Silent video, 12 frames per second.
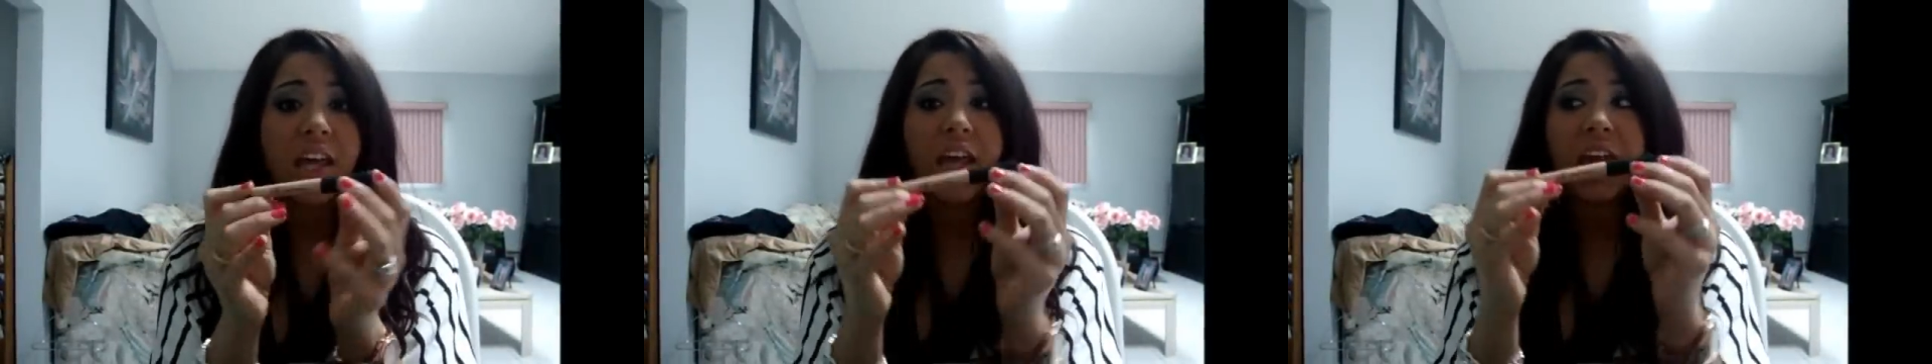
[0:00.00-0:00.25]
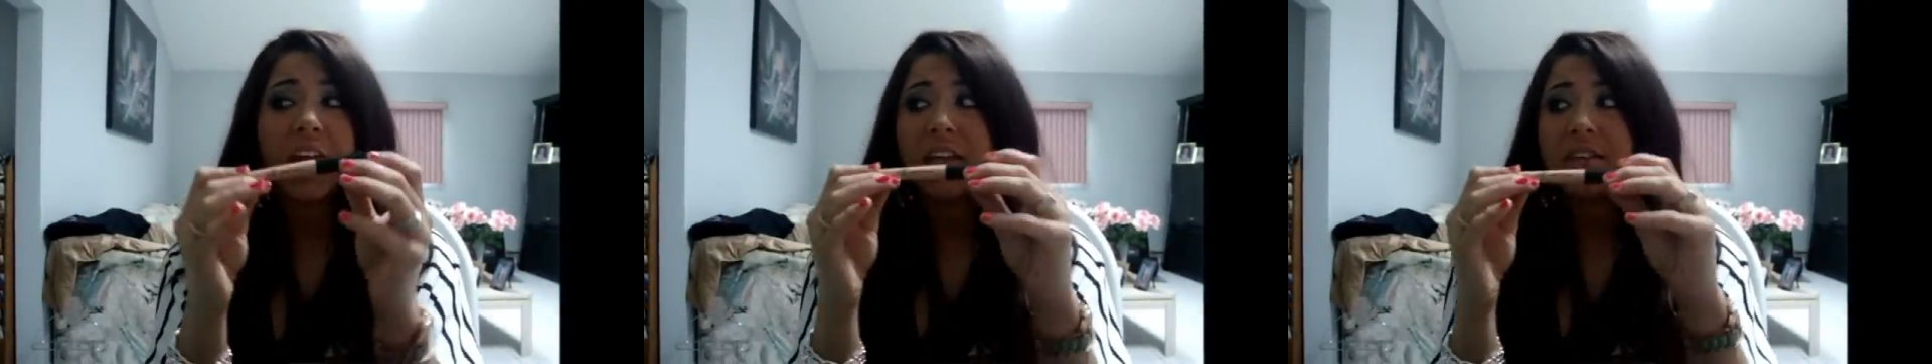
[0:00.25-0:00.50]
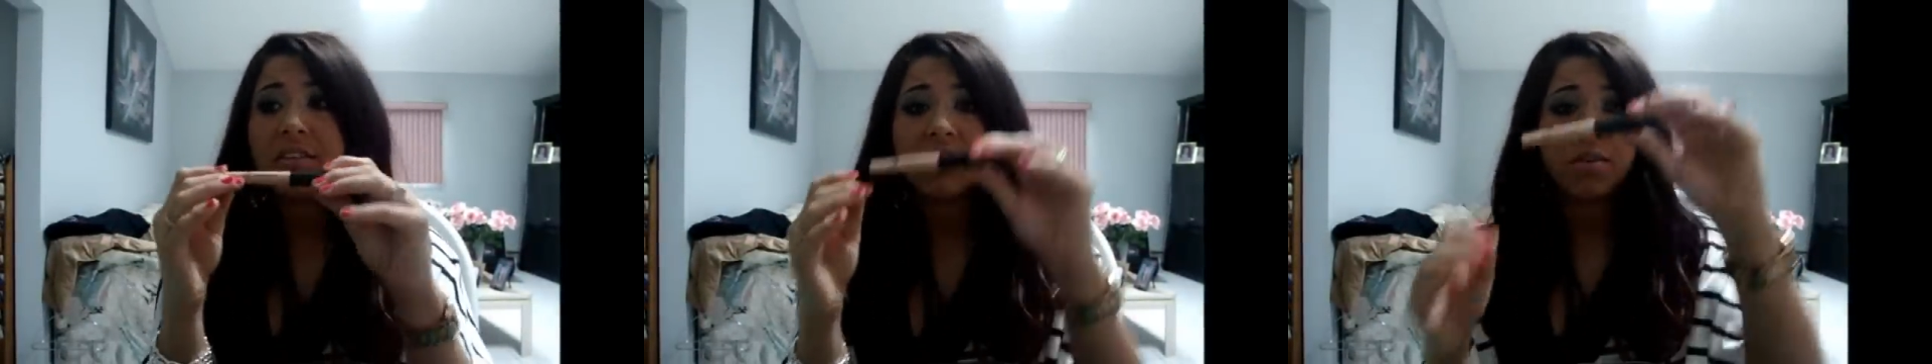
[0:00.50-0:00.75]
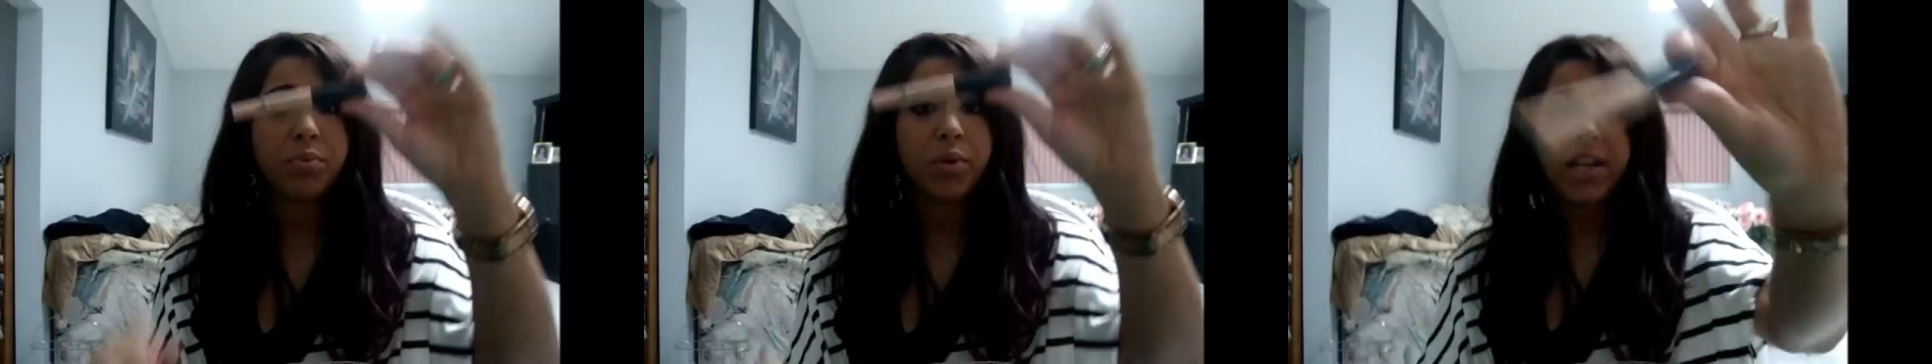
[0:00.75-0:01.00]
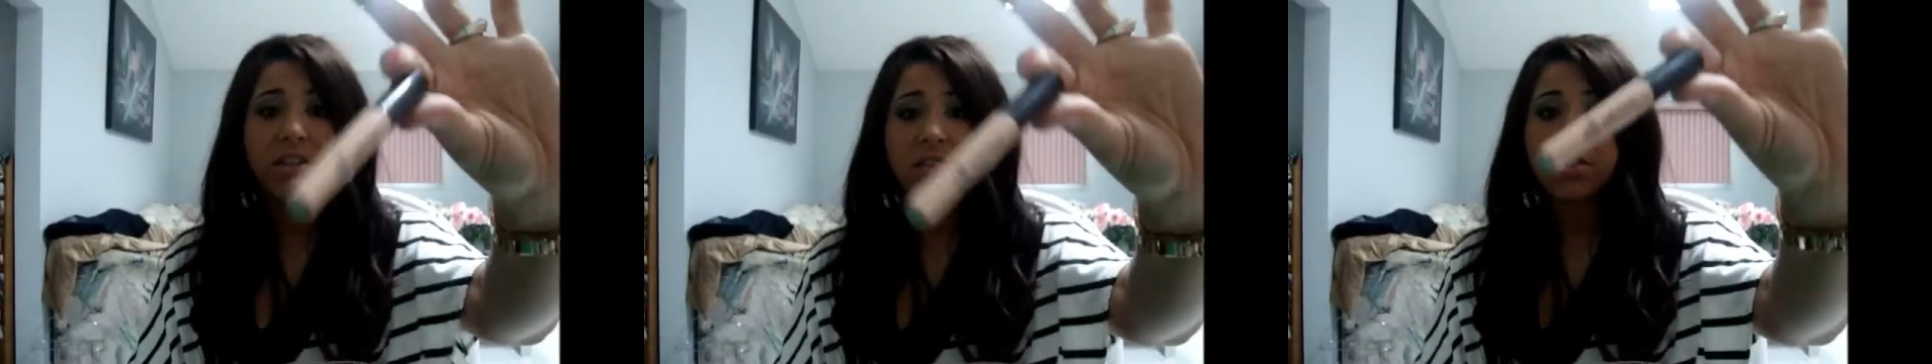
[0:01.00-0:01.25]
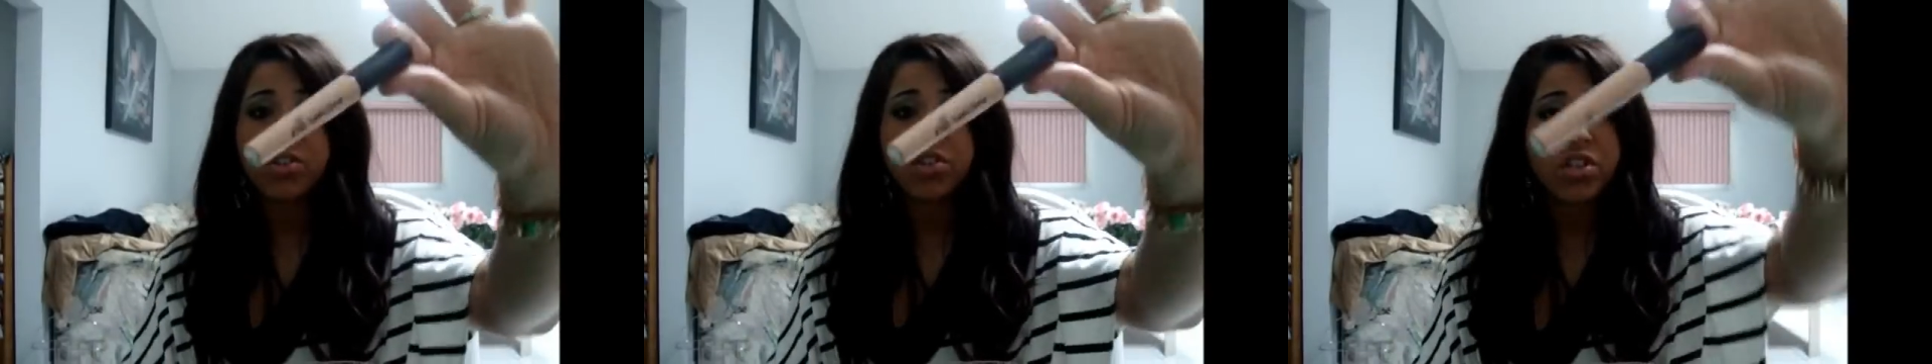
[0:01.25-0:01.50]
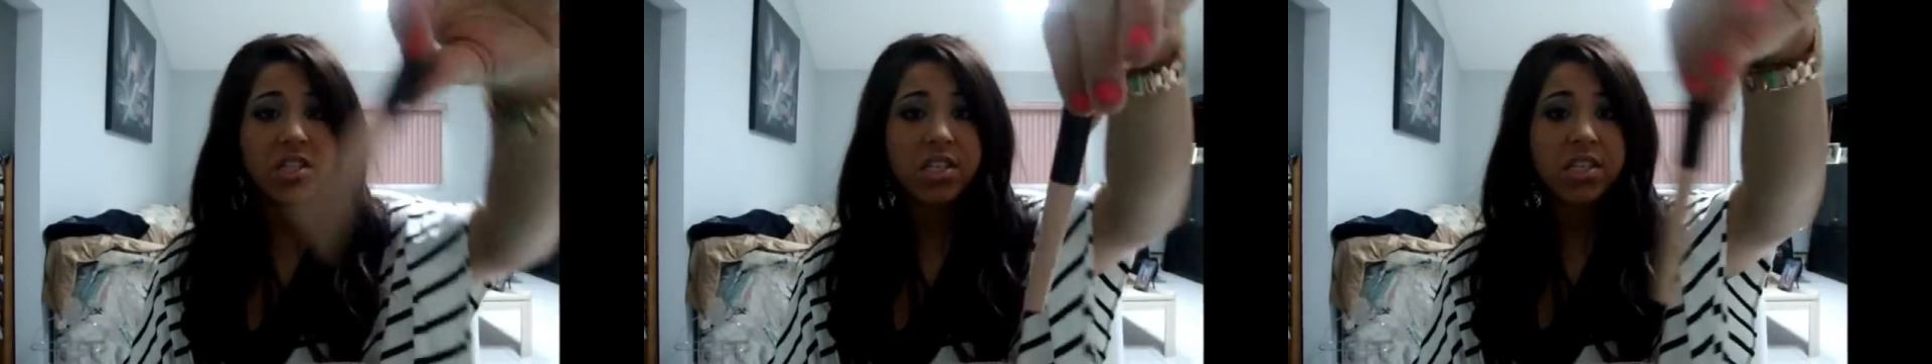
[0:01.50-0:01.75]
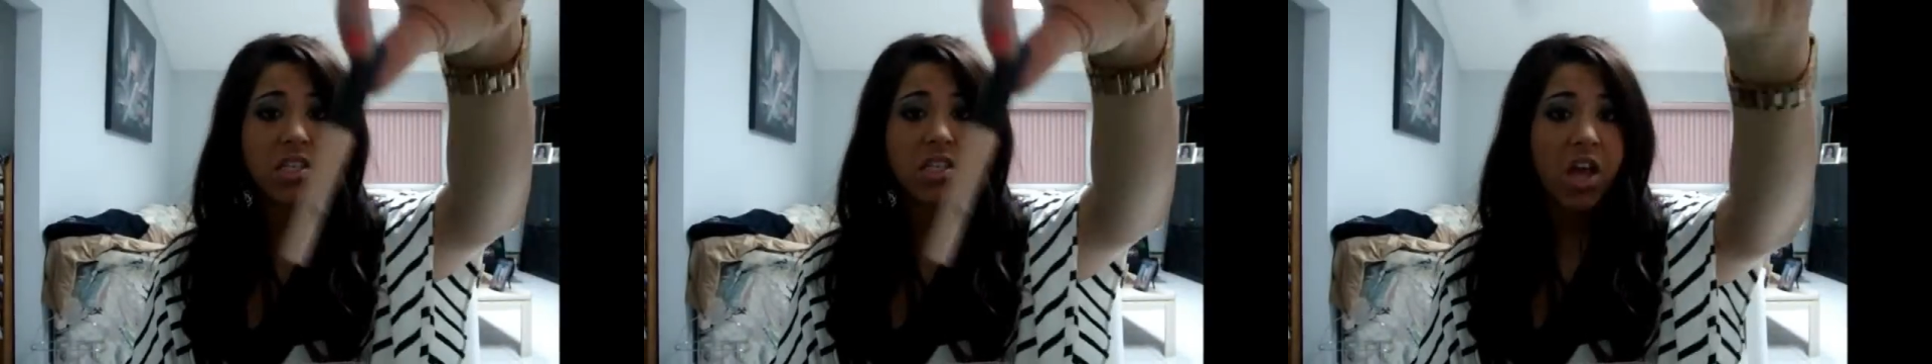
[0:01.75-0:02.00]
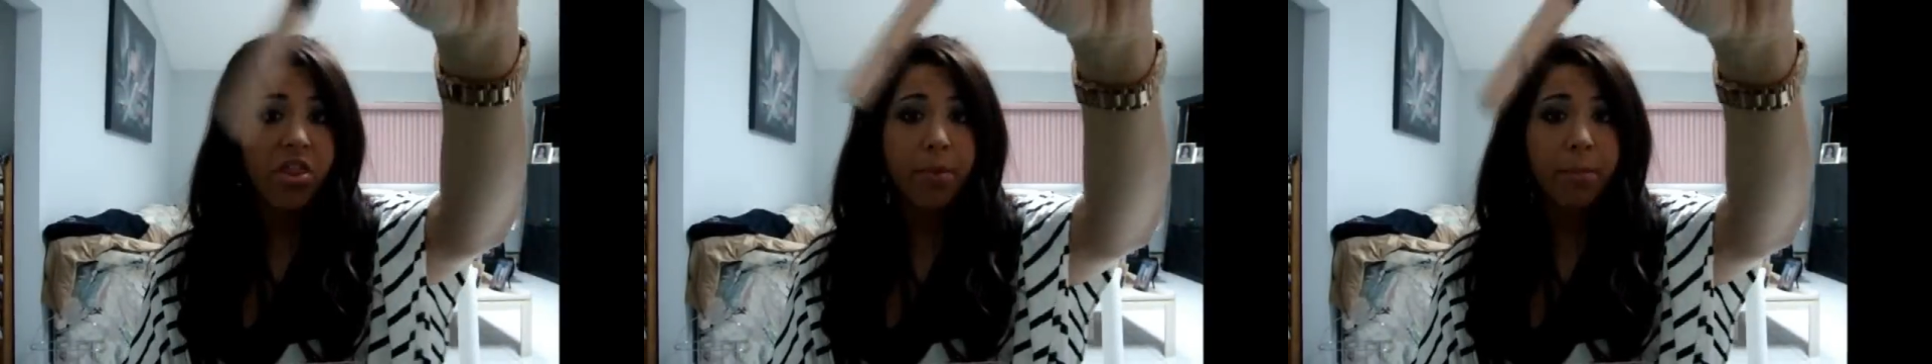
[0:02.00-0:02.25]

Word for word: and the price is just the